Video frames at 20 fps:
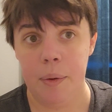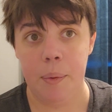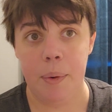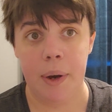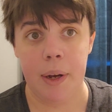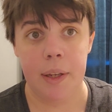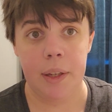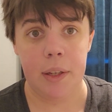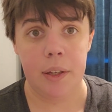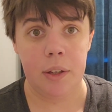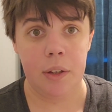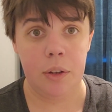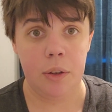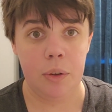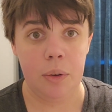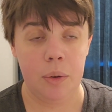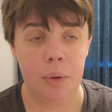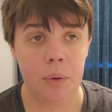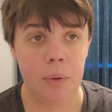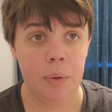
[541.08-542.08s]
you want
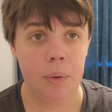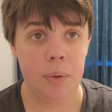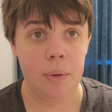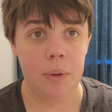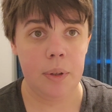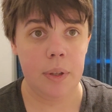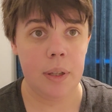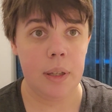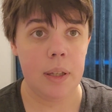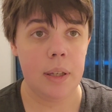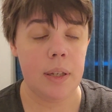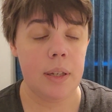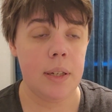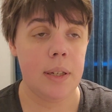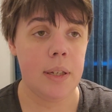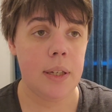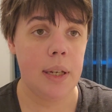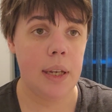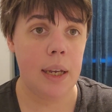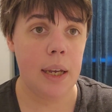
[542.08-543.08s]
to
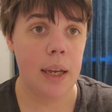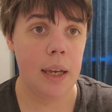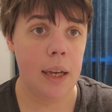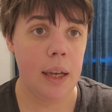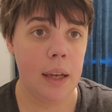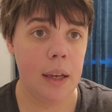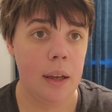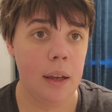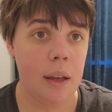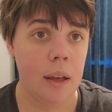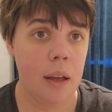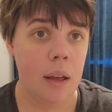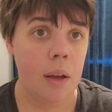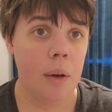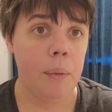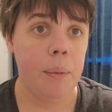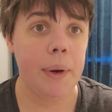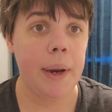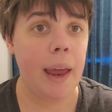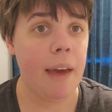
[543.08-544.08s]
see
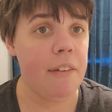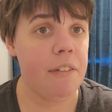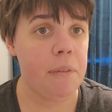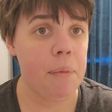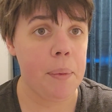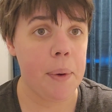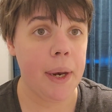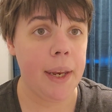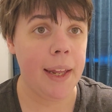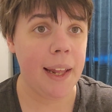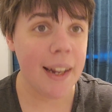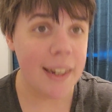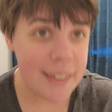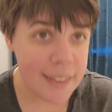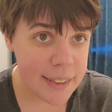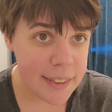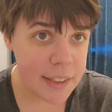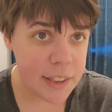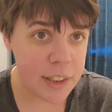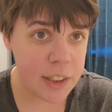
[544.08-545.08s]
what everybody
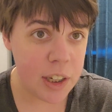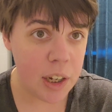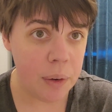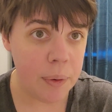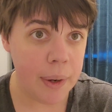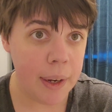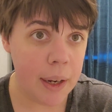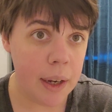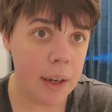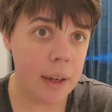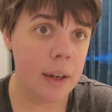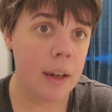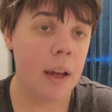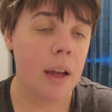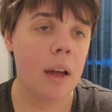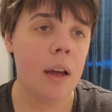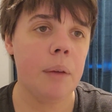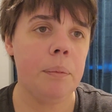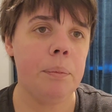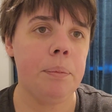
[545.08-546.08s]
else is doing,
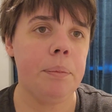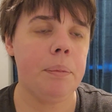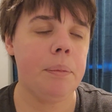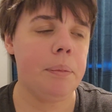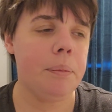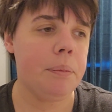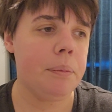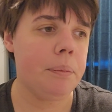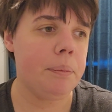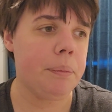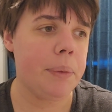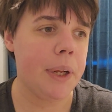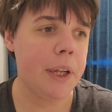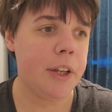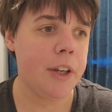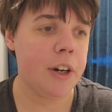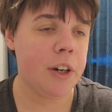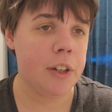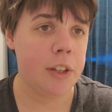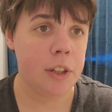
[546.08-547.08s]
be
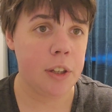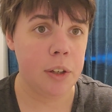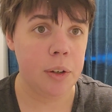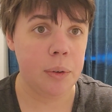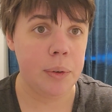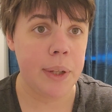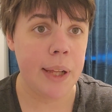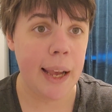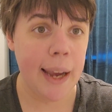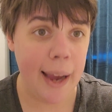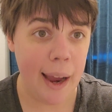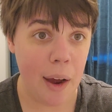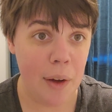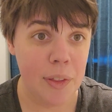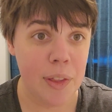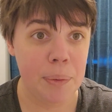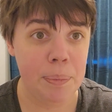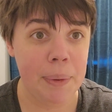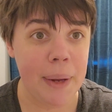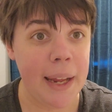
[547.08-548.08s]
sure to check
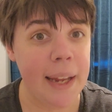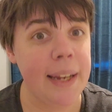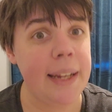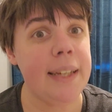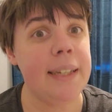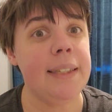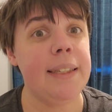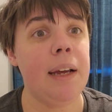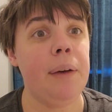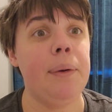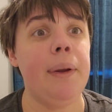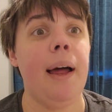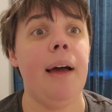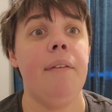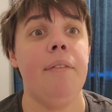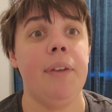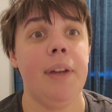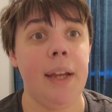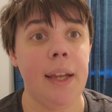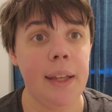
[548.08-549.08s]
out the playlist I will
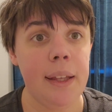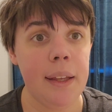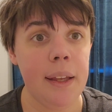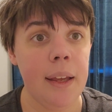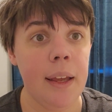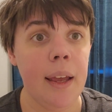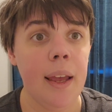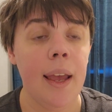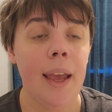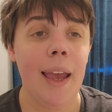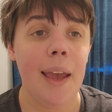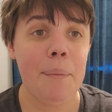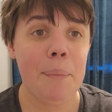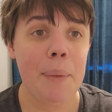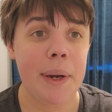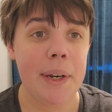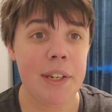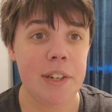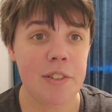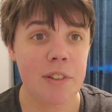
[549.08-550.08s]
have linked in
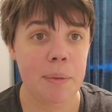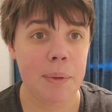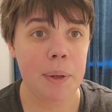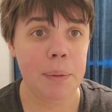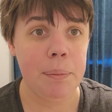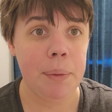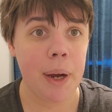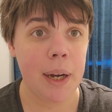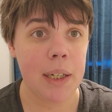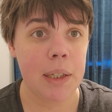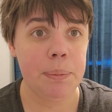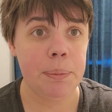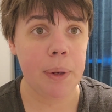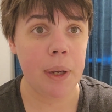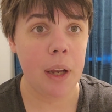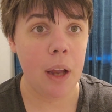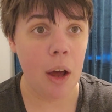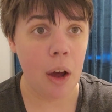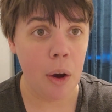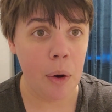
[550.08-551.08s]
my description box
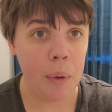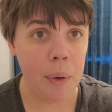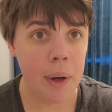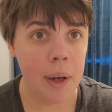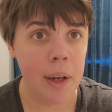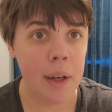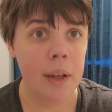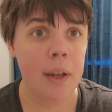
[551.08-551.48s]
below.